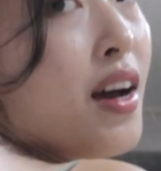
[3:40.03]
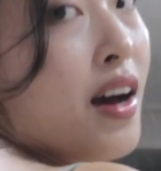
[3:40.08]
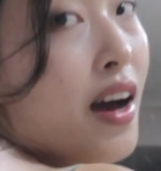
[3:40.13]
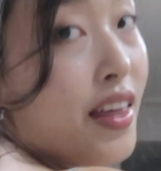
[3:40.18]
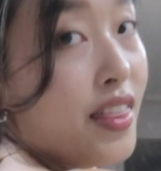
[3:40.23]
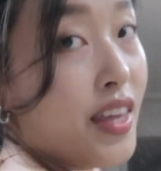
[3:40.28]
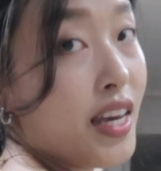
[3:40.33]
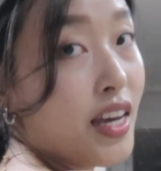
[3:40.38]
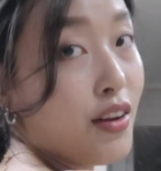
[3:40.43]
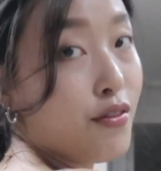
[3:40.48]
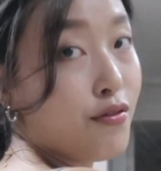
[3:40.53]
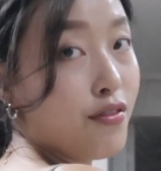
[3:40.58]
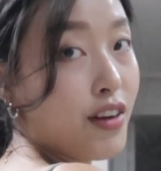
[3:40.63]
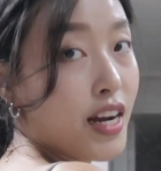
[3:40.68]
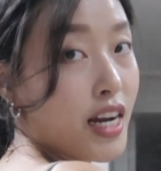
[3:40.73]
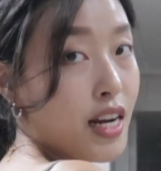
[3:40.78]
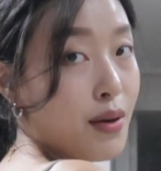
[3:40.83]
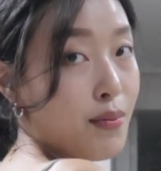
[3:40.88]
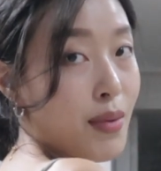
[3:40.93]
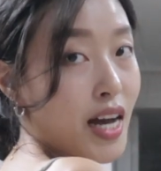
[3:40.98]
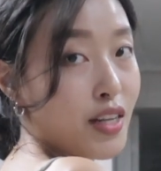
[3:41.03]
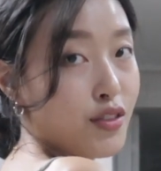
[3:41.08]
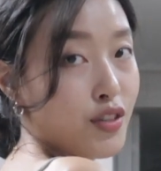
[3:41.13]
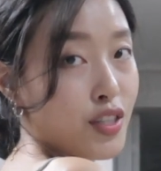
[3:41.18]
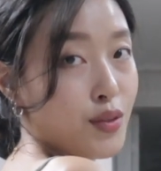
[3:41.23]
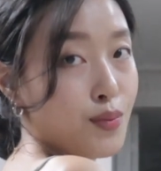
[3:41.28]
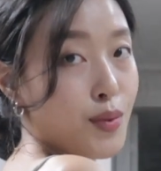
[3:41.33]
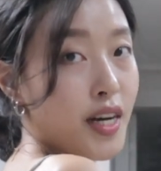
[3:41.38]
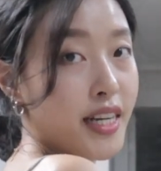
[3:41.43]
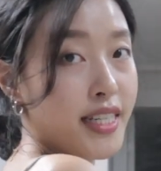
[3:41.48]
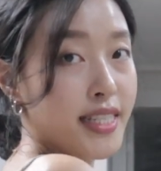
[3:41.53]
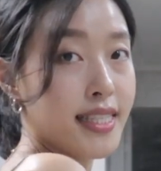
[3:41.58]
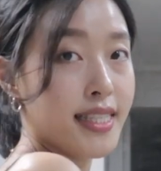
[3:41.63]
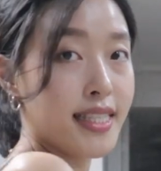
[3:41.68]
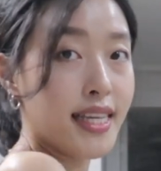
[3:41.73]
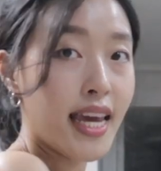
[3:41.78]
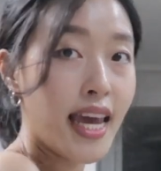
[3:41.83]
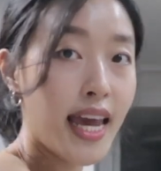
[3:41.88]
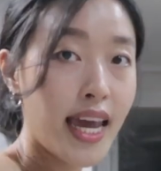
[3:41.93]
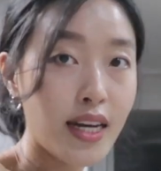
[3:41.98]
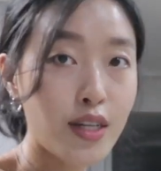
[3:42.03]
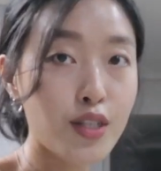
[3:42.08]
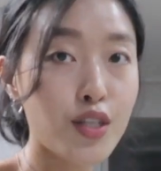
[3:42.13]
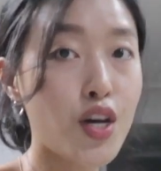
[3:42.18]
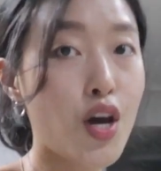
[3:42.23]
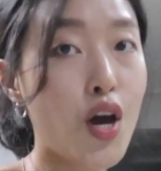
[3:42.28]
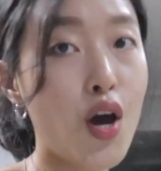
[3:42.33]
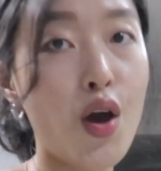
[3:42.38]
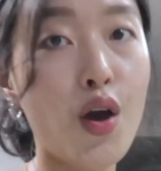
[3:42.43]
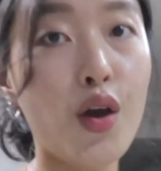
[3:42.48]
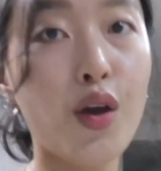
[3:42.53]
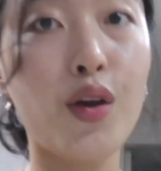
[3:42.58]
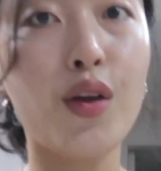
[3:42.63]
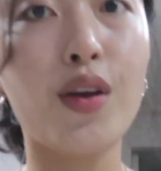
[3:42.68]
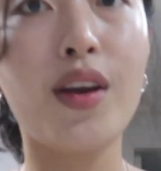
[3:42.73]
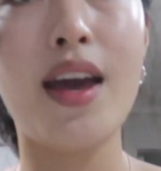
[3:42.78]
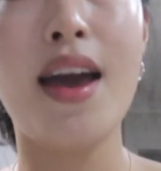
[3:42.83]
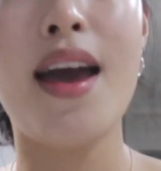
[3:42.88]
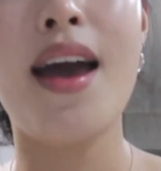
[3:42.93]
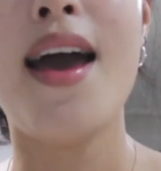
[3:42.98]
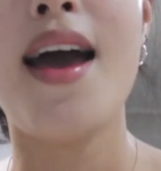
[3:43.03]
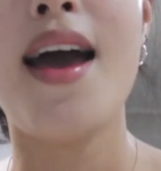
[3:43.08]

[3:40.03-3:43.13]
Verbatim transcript: I think it really matches my skin tone